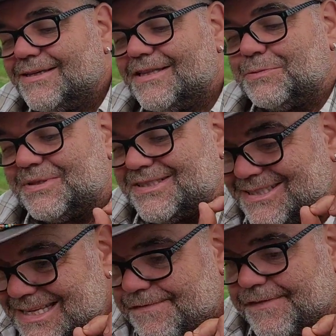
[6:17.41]
the
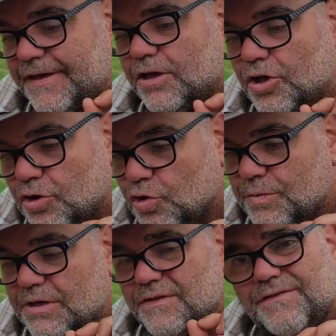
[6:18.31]
specific
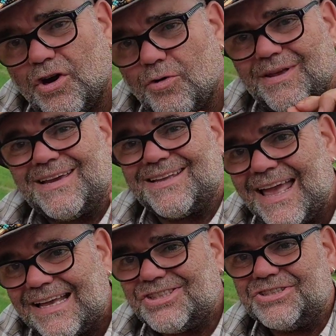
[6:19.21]
human environment
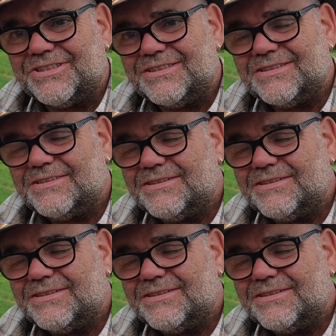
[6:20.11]
connection.